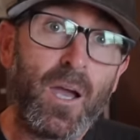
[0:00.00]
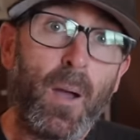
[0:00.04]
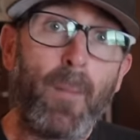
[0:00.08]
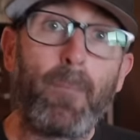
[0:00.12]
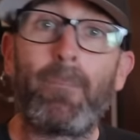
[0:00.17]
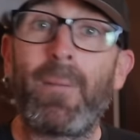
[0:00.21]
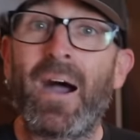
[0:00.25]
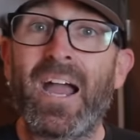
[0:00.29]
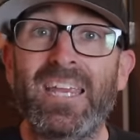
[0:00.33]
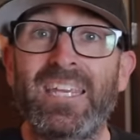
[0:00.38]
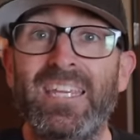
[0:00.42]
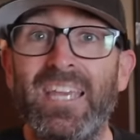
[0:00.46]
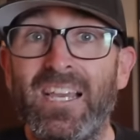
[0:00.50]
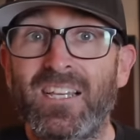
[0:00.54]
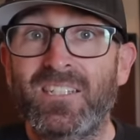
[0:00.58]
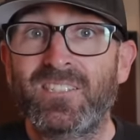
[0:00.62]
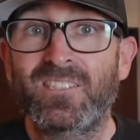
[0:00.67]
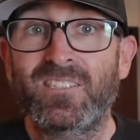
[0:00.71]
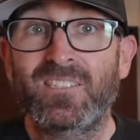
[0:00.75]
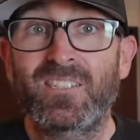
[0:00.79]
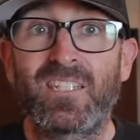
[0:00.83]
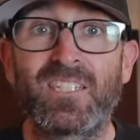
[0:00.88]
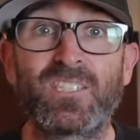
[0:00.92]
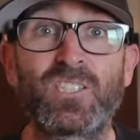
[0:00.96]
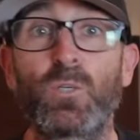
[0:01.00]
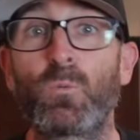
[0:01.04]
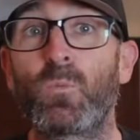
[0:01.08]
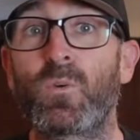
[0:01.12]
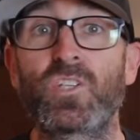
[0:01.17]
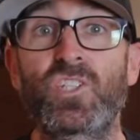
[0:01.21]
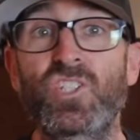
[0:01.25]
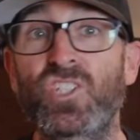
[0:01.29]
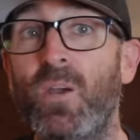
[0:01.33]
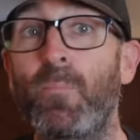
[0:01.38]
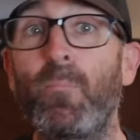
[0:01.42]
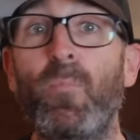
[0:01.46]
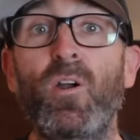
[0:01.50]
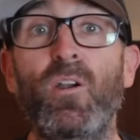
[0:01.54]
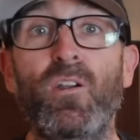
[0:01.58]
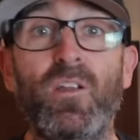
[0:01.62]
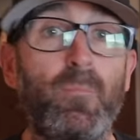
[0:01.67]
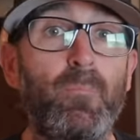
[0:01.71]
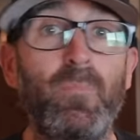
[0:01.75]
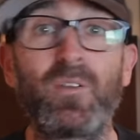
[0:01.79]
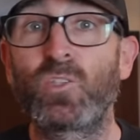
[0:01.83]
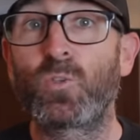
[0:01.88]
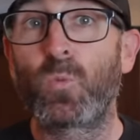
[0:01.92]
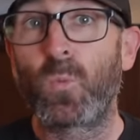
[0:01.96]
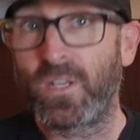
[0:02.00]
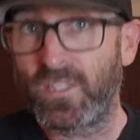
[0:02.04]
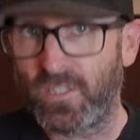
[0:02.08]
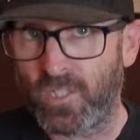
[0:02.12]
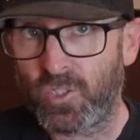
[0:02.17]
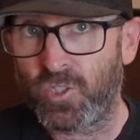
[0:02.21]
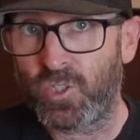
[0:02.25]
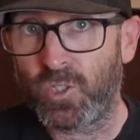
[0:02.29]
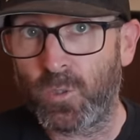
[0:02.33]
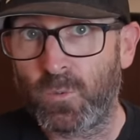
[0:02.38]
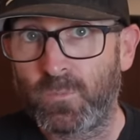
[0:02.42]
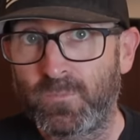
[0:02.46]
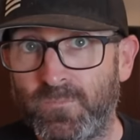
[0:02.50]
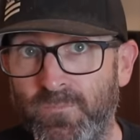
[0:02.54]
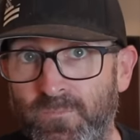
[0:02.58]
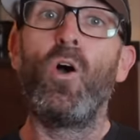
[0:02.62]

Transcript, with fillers: My guess is it was somewhere in between the two.